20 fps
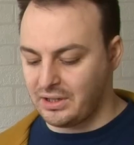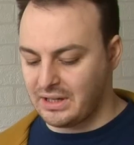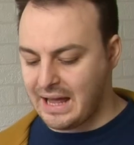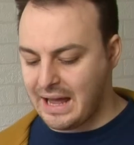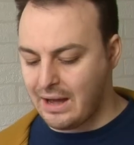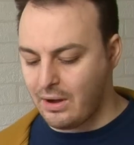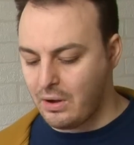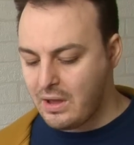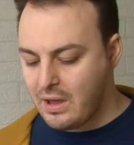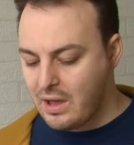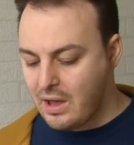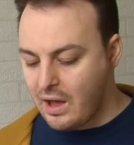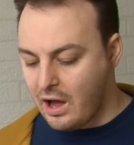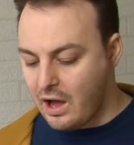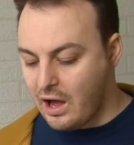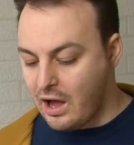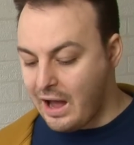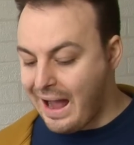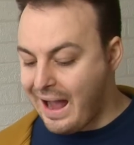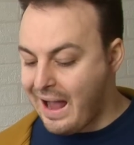now.
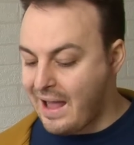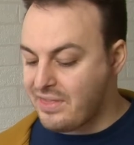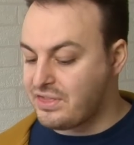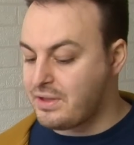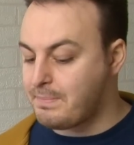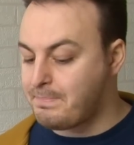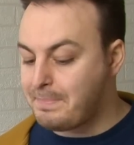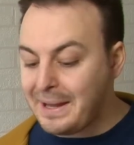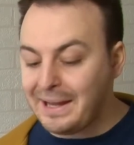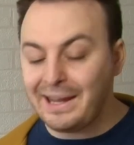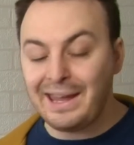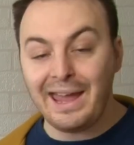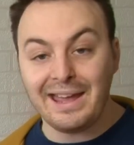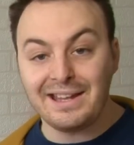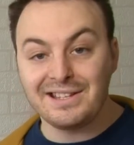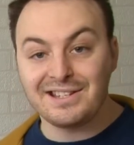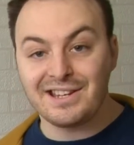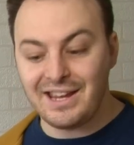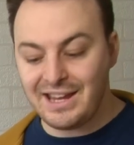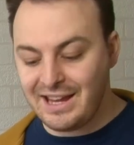And the big
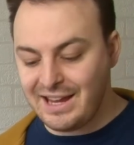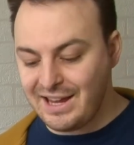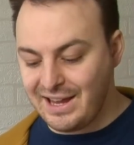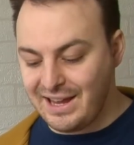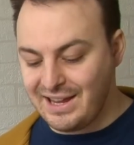hitter here